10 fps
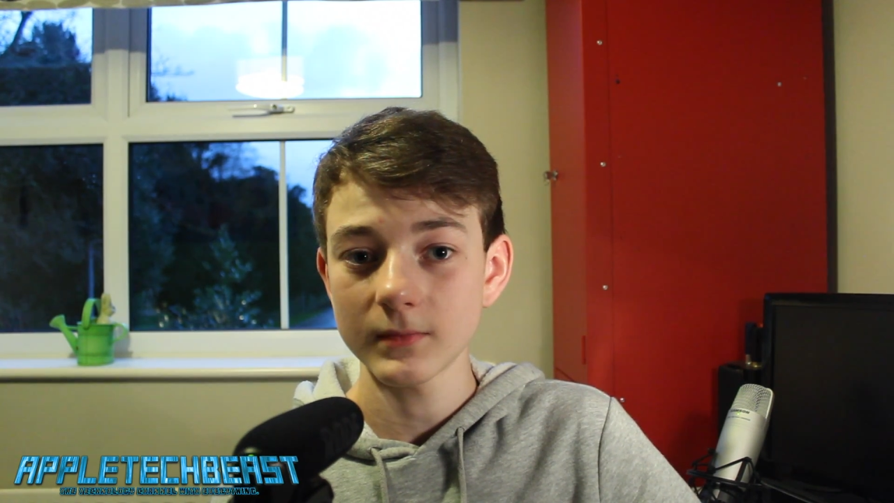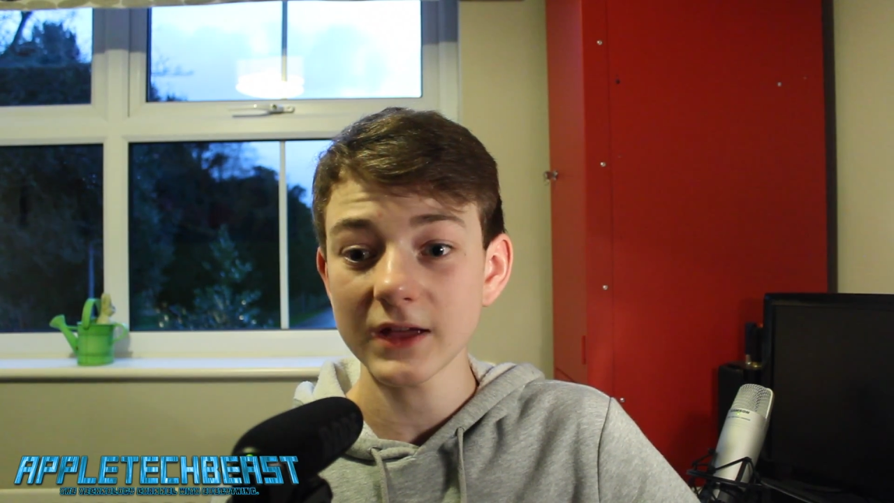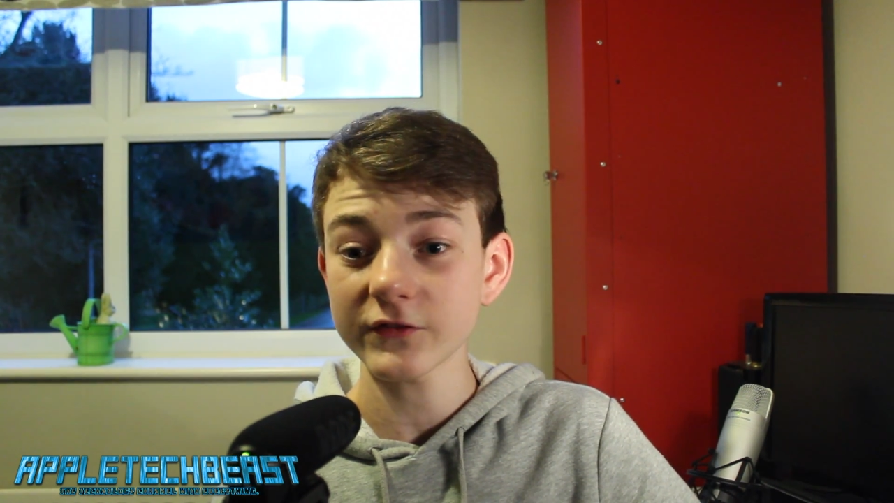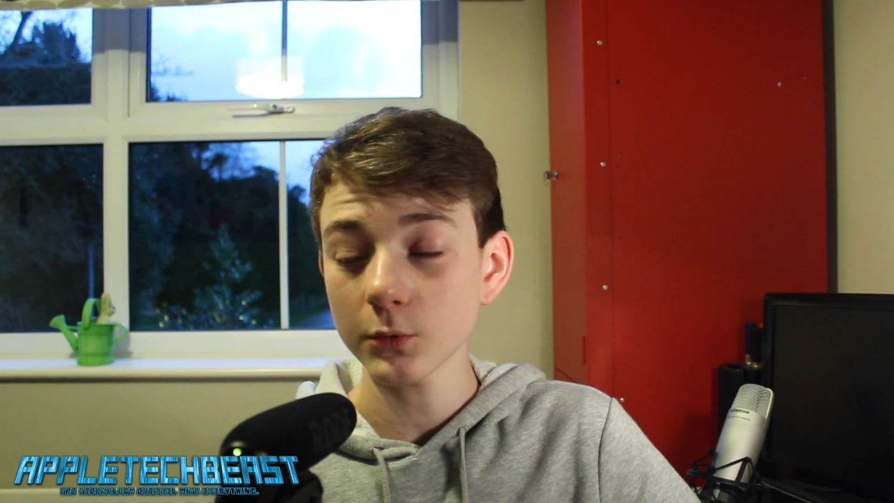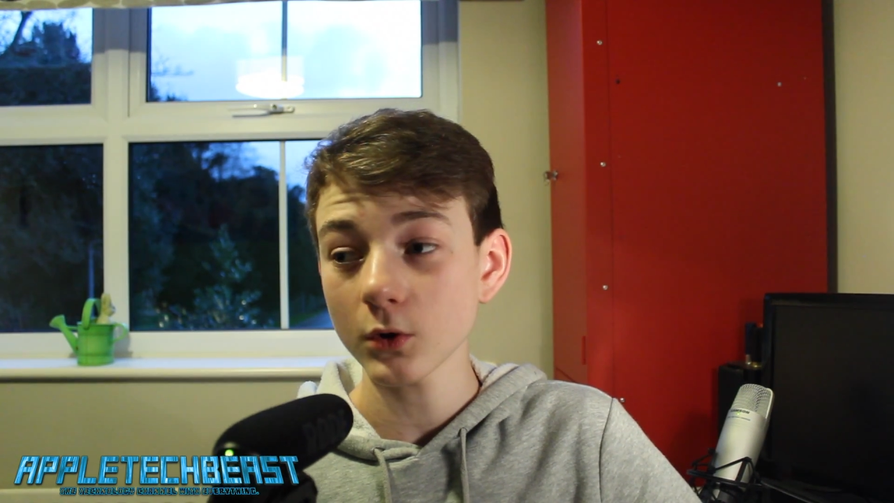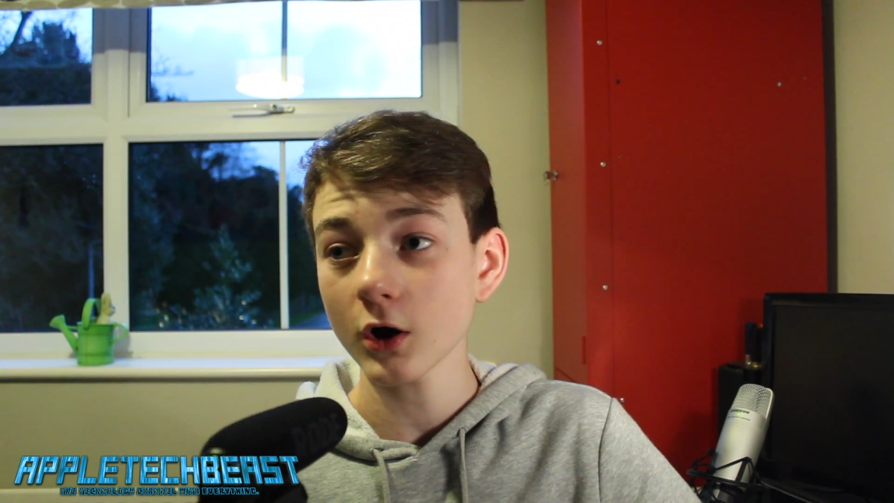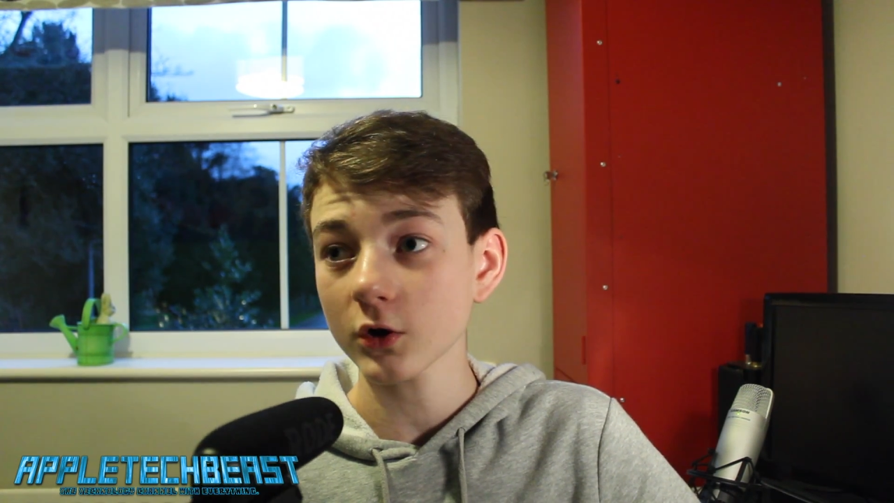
If you are